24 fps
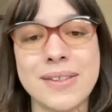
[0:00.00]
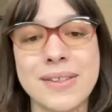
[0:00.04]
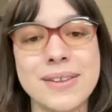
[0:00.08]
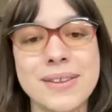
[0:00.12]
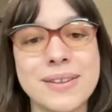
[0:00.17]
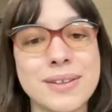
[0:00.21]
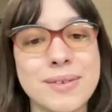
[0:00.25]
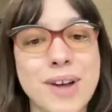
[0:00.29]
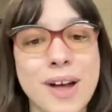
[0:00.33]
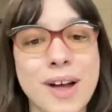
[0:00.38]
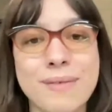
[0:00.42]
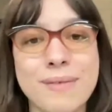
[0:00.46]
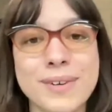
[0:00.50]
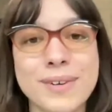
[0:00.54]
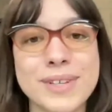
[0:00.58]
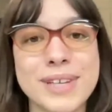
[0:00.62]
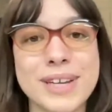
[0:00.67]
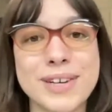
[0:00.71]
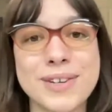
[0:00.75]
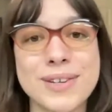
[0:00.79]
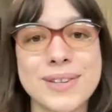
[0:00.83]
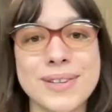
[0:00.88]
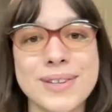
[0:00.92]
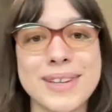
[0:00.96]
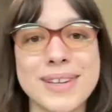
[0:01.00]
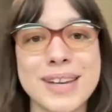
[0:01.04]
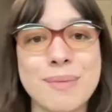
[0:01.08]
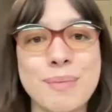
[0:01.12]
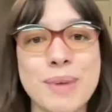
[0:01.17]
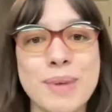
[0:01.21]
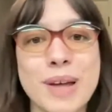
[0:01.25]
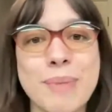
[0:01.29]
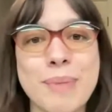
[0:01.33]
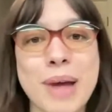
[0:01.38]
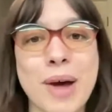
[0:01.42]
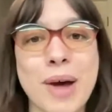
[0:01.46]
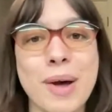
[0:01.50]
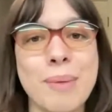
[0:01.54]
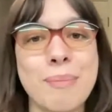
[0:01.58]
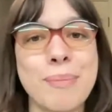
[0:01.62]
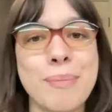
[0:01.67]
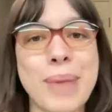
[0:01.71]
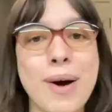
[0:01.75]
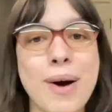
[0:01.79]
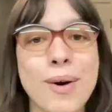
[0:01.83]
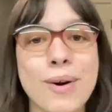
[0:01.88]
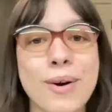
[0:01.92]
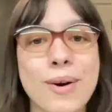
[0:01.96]
This conversation is going to be about
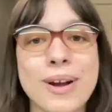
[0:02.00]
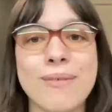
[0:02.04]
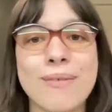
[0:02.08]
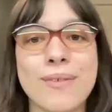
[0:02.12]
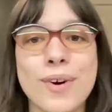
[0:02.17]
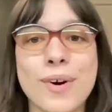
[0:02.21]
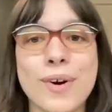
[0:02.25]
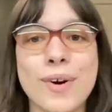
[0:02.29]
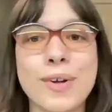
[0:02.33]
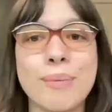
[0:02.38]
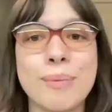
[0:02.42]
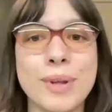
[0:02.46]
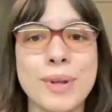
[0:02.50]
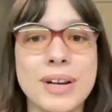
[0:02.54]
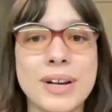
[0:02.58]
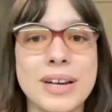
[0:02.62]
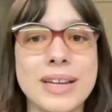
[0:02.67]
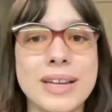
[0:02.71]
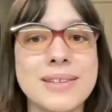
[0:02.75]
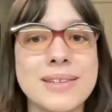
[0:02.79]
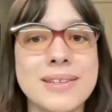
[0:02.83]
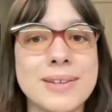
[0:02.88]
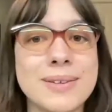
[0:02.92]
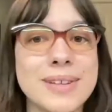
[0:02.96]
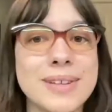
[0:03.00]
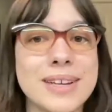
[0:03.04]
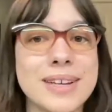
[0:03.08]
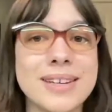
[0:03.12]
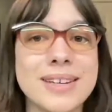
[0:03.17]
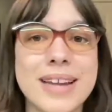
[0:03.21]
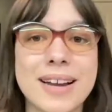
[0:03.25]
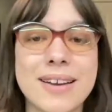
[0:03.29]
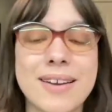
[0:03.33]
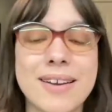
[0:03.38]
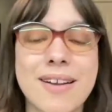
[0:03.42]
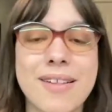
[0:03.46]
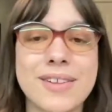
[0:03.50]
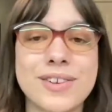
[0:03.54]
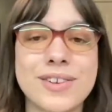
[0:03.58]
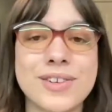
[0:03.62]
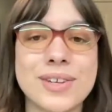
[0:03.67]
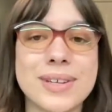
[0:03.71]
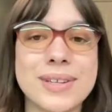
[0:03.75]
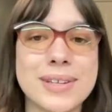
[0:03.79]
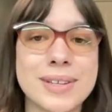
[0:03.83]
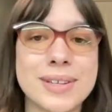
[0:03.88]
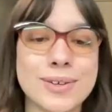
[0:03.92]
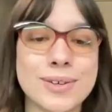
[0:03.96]
empowering rural communities using
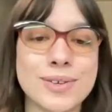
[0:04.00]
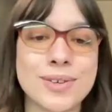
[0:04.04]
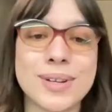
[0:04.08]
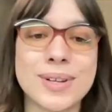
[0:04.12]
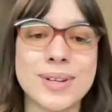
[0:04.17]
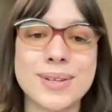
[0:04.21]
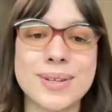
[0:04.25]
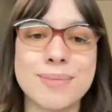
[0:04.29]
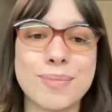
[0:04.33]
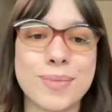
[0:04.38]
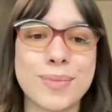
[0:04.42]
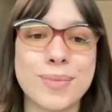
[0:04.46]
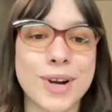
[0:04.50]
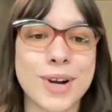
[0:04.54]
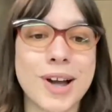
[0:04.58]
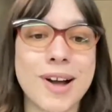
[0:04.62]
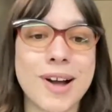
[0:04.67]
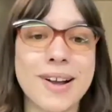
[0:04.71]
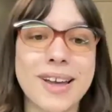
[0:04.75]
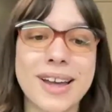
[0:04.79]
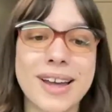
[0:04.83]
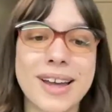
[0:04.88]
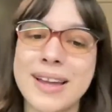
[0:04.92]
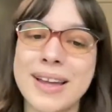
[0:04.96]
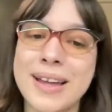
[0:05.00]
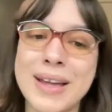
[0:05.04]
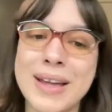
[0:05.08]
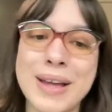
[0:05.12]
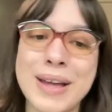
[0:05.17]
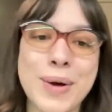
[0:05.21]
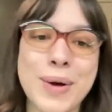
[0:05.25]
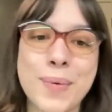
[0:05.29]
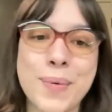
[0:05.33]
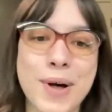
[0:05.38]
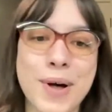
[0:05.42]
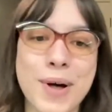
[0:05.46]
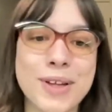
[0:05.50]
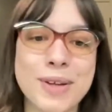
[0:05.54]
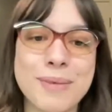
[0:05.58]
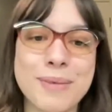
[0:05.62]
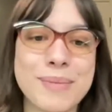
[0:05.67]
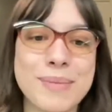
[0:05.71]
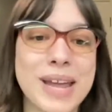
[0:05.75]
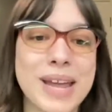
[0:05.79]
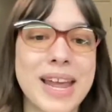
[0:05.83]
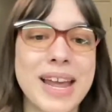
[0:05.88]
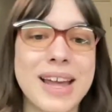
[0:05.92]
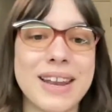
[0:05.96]
technology solutions. Priyanka,
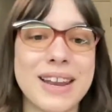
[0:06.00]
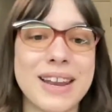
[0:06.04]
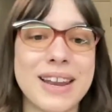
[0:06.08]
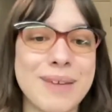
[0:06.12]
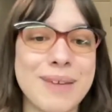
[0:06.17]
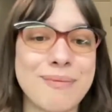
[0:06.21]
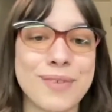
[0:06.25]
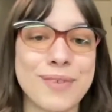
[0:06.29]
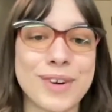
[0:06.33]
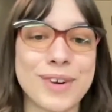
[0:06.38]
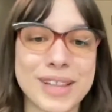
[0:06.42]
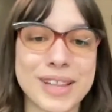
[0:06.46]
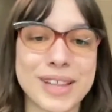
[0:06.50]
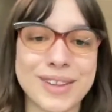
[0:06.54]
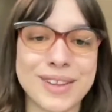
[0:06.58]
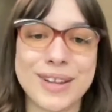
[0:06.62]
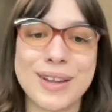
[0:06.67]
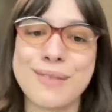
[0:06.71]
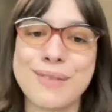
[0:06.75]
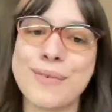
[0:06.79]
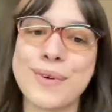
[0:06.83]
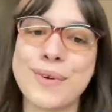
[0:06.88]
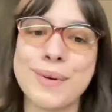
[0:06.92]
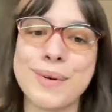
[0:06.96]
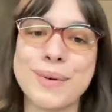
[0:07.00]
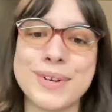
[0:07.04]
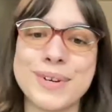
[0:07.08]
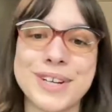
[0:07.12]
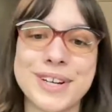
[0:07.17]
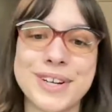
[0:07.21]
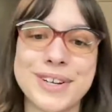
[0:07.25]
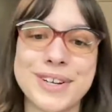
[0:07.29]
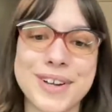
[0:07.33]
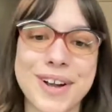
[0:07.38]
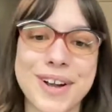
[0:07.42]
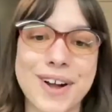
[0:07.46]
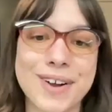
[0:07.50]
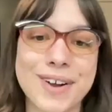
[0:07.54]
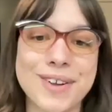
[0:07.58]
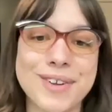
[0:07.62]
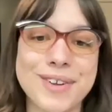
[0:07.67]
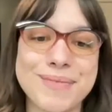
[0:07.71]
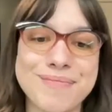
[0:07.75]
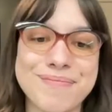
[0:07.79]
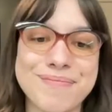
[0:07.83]
welcome, and I'm really looking forward to your talk.